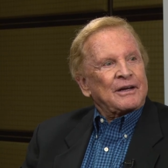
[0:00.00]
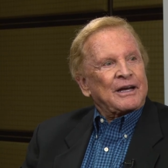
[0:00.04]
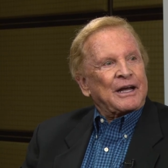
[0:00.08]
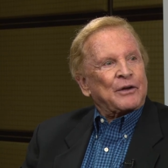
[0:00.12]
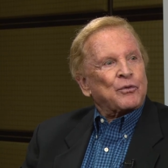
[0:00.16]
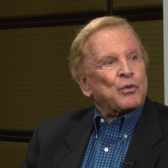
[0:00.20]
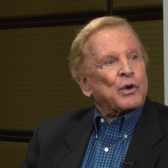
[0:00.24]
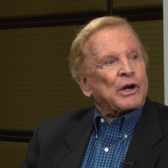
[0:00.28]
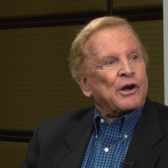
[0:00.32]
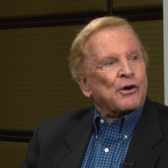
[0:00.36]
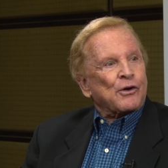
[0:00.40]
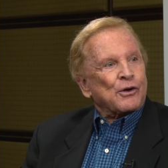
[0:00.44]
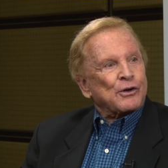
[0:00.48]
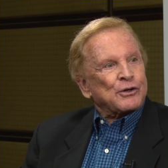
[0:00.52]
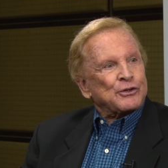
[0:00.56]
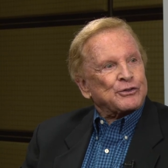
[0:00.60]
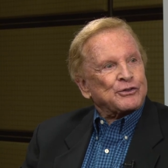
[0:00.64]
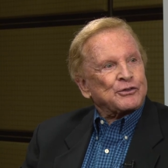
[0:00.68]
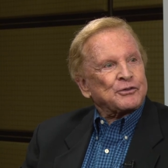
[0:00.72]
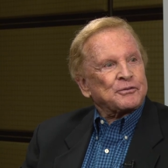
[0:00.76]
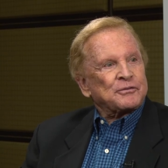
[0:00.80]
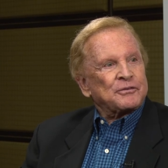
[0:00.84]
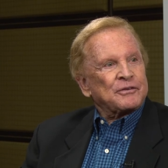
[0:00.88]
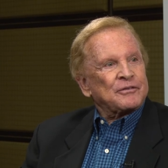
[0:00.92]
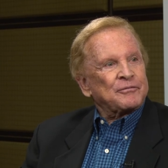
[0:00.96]
and
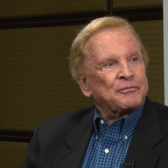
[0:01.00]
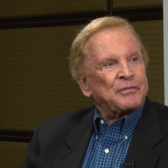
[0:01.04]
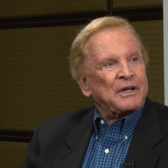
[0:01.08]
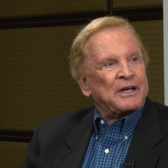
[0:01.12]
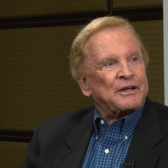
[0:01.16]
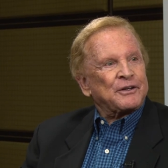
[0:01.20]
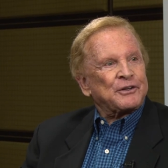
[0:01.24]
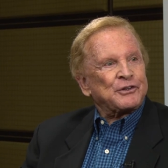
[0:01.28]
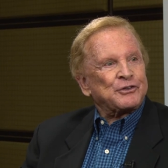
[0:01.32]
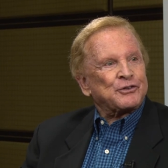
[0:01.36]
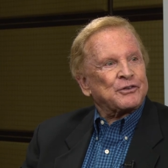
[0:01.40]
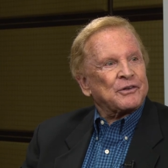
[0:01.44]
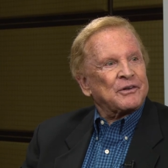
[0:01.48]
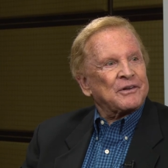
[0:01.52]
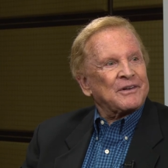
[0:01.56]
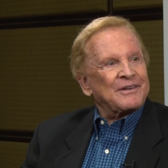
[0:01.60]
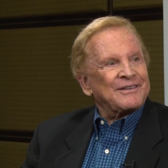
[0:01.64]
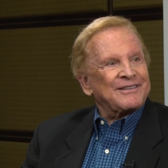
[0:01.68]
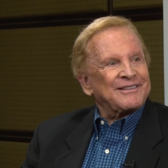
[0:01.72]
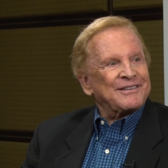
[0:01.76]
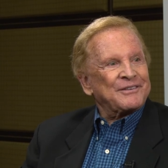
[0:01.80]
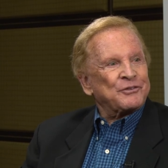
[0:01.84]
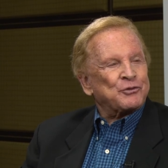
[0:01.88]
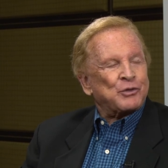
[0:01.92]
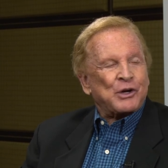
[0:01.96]
rehearse, because
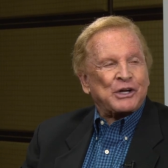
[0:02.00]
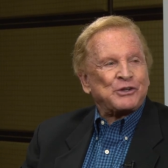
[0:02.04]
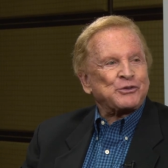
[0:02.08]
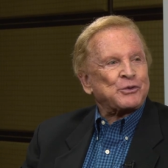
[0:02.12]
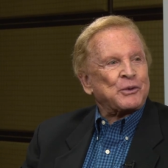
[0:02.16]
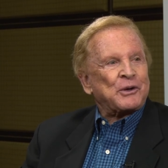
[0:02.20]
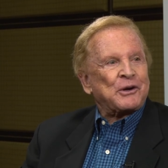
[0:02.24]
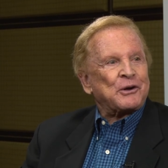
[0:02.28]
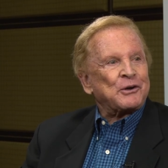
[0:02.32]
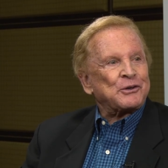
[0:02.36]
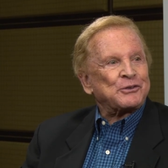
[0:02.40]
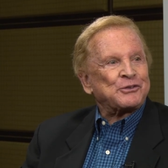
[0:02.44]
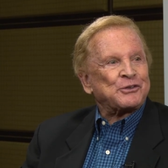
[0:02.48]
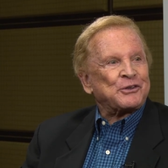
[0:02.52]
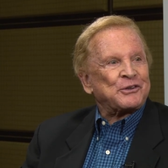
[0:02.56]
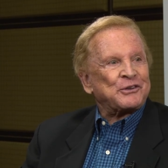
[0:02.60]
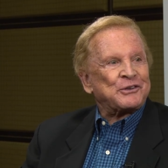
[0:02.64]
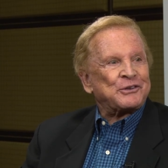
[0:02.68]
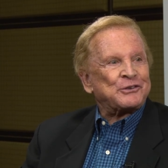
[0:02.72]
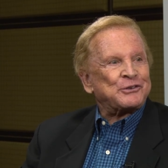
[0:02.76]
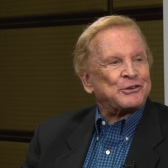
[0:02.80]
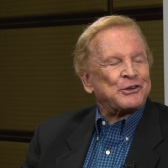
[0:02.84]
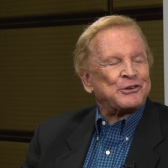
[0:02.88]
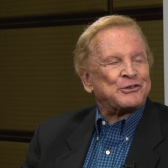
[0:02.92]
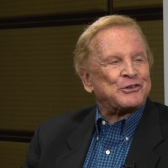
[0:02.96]
dress rehearsal
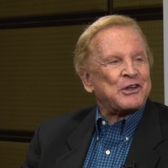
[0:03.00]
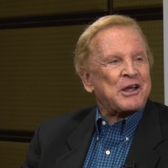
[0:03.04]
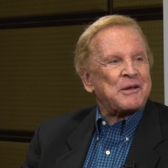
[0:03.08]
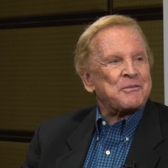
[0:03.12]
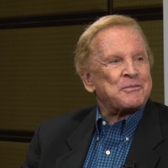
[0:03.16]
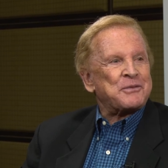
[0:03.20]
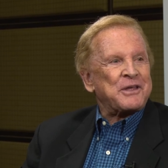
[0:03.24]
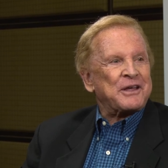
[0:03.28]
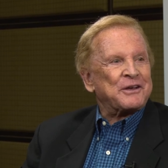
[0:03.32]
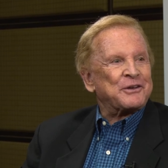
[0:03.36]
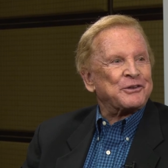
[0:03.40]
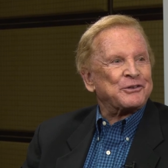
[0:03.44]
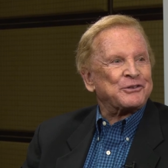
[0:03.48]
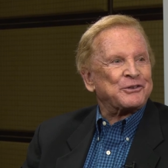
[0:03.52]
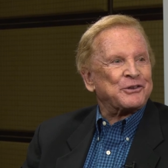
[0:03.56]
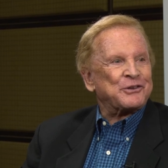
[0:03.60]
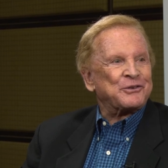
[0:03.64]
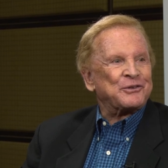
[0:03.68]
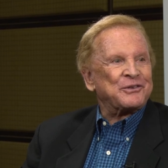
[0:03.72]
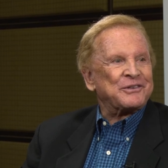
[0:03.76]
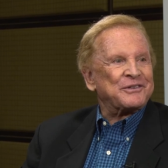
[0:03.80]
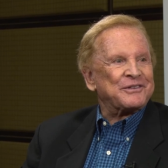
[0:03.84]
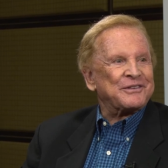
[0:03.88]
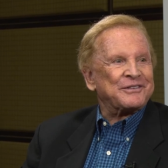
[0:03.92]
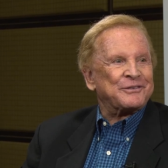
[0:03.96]
is the same thing as
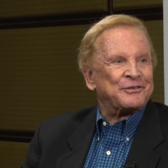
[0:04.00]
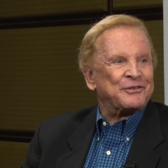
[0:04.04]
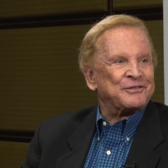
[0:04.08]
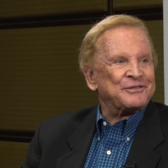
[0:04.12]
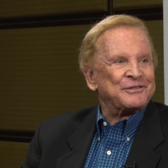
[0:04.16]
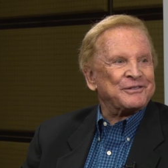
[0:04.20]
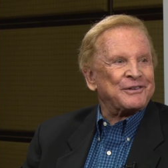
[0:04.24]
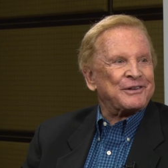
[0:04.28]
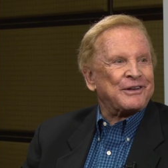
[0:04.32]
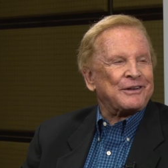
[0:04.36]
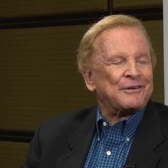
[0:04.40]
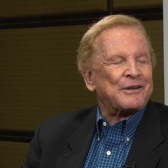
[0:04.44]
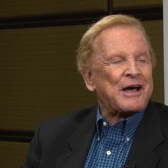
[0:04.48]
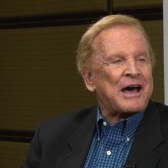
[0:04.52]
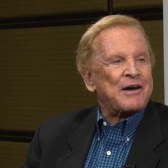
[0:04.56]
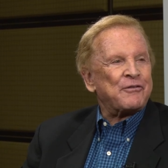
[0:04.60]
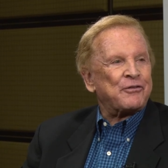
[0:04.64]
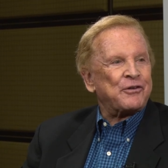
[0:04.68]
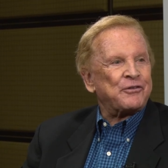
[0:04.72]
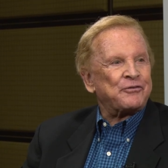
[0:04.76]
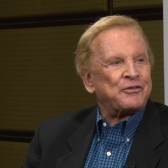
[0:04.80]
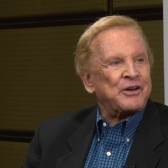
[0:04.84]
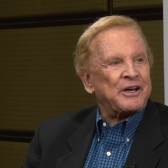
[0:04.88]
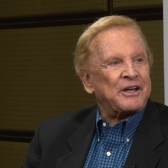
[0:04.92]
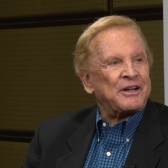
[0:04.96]
the, the live
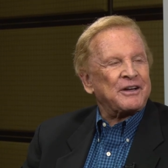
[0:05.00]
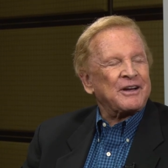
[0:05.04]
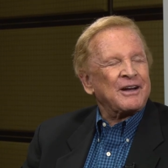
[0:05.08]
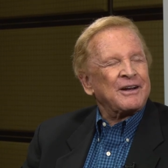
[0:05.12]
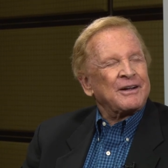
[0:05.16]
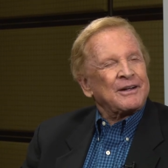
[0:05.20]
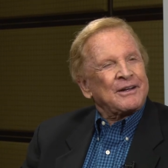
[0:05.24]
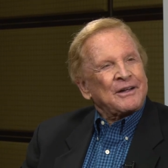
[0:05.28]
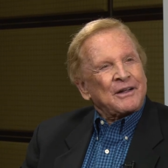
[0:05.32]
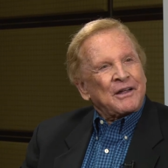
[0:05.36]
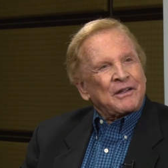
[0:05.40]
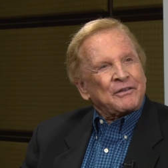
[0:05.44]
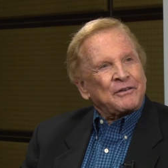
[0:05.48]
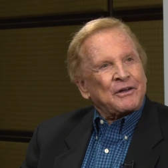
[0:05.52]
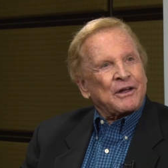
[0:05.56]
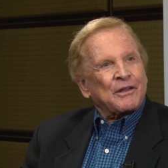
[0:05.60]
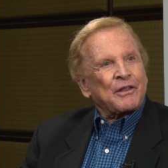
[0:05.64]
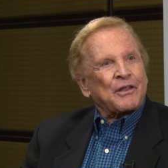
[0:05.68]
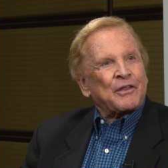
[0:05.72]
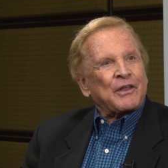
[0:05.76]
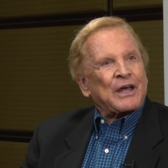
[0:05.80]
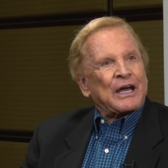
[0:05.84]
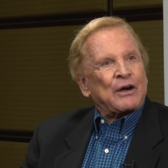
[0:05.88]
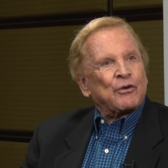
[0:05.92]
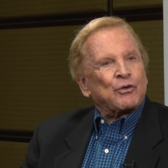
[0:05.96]
event. The
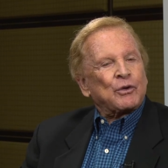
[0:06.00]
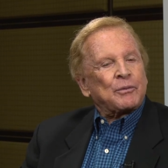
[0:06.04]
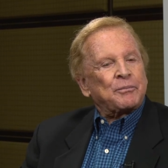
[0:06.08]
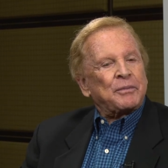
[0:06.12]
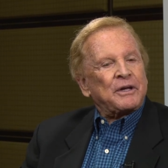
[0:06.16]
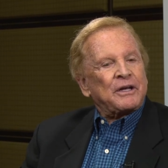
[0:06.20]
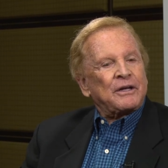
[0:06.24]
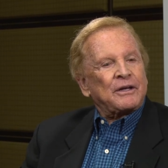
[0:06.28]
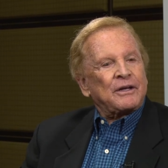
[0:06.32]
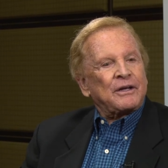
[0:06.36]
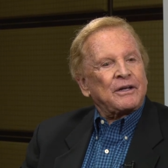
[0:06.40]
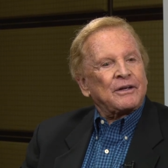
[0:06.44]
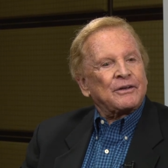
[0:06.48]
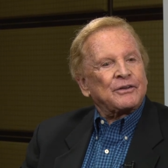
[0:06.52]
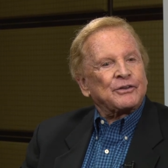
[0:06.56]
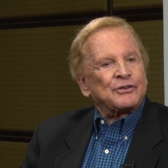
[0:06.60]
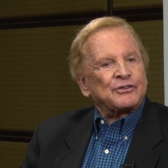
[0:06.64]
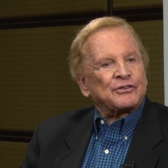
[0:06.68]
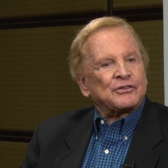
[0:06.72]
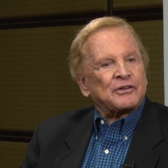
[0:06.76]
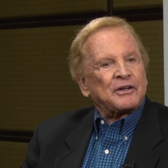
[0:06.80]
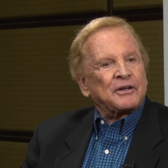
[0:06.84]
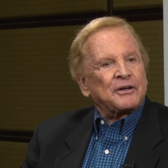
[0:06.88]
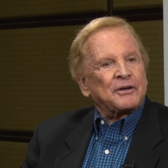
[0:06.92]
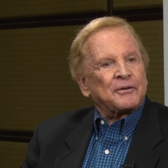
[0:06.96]
other thing I would be
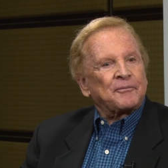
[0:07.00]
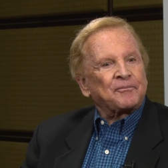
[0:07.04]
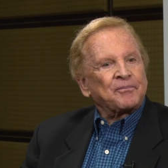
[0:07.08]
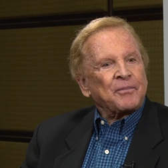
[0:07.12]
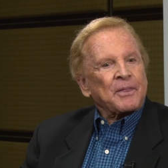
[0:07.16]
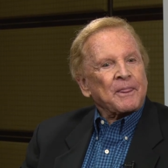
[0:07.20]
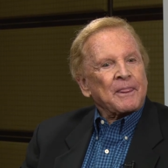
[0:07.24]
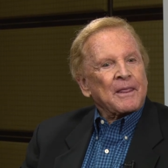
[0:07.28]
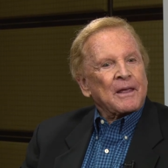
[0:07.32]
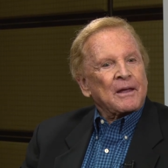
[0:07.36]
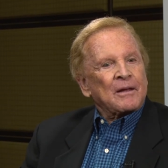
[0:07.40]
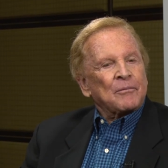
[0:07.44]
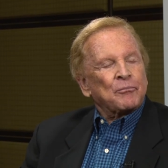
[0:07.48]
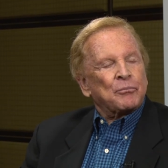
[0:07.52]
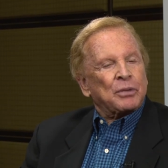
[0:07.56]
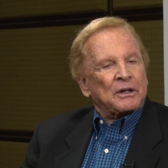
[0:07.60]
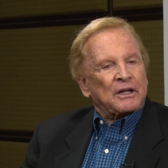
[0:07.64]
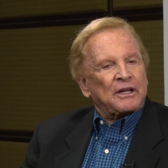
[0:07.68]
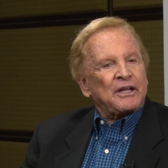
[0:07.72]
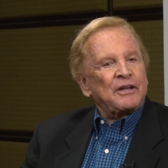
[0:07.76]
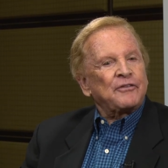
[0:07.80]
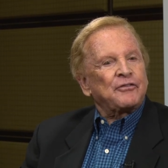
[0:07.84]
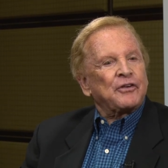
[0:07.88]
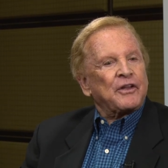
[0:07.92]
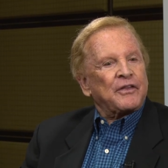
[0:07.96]
is uh,
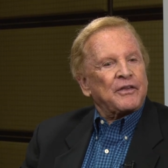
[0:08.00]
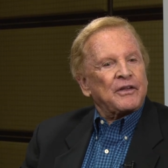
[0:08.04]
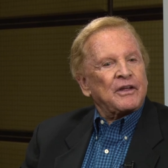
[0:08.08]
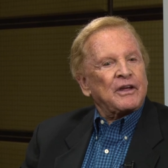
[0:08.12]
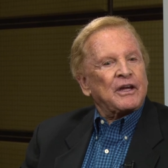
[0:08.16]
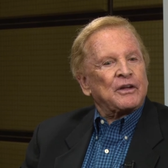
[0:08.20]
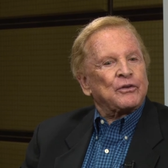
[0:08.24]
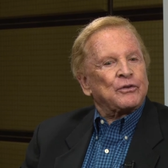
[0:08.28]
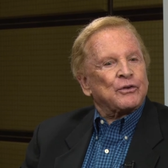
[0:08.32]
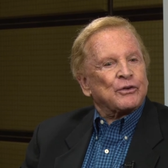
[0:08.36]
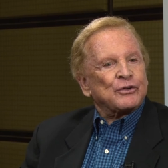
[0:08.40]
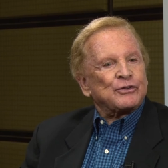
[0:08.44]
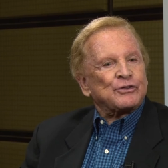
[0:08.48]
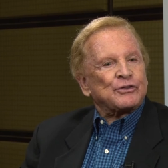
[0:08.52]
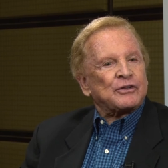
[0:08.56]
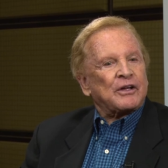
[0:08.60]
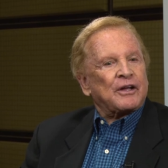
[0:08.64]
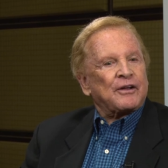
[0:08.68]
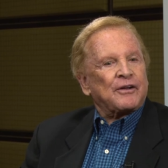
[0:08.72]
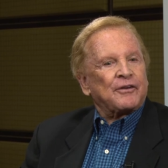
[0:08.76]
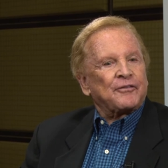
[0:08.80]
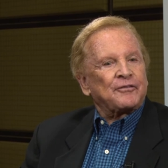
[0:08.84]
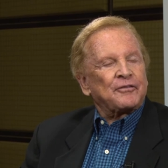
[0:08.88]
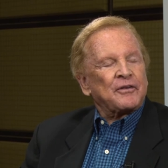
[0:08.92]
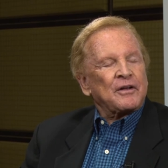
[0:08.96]
believe in, in
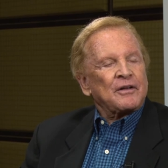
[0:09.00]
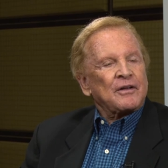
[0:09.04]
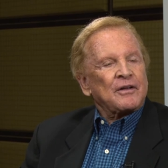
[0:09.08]
yourself,